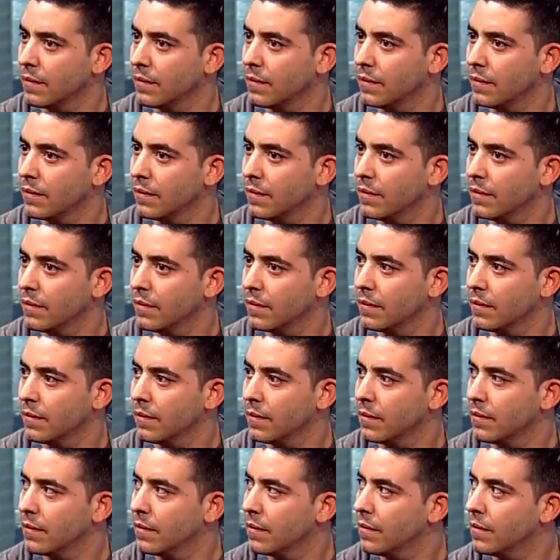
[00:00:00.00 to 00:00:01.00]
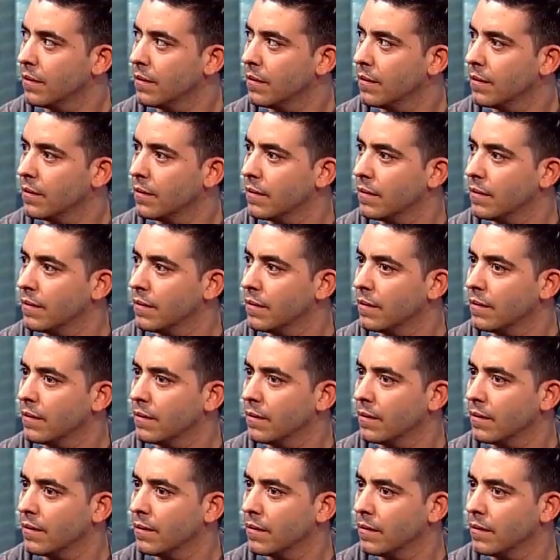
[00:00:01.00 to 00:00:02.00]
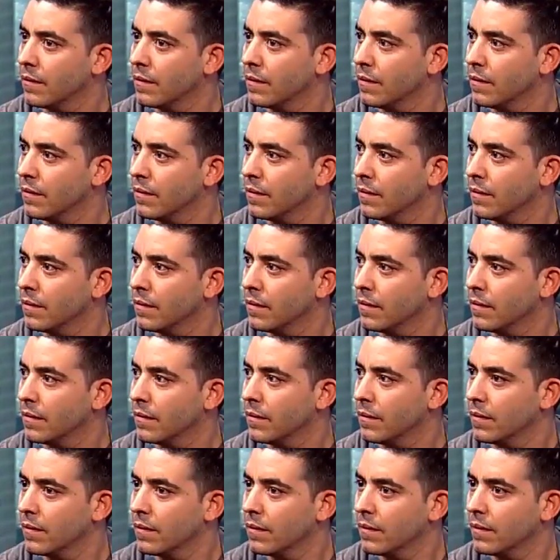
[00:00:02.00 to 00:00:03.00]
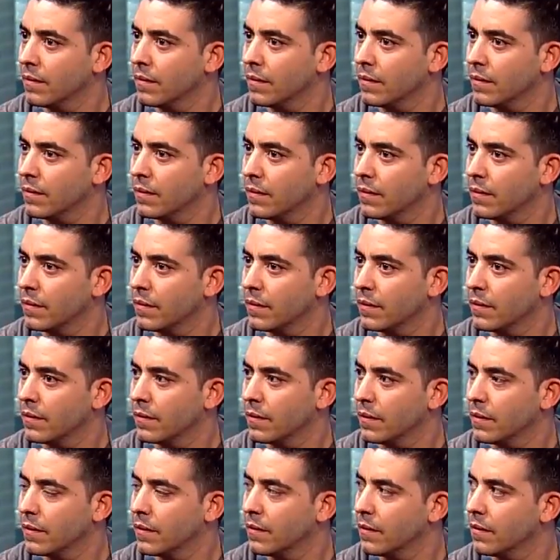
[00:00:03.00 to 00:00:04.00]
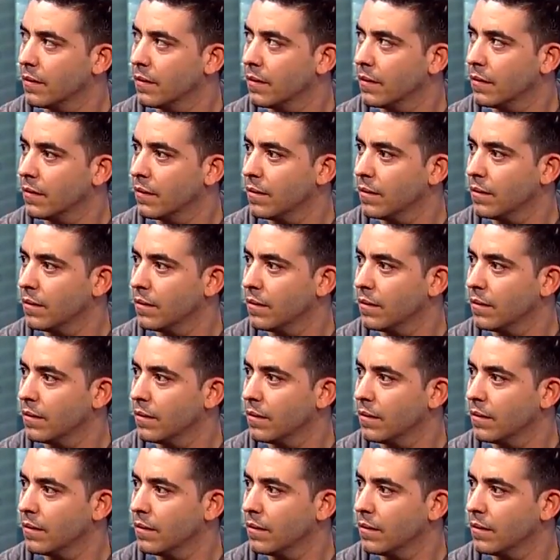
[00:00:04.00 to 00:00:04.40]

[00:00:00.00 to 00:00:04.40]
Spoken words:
This person isn't speaking.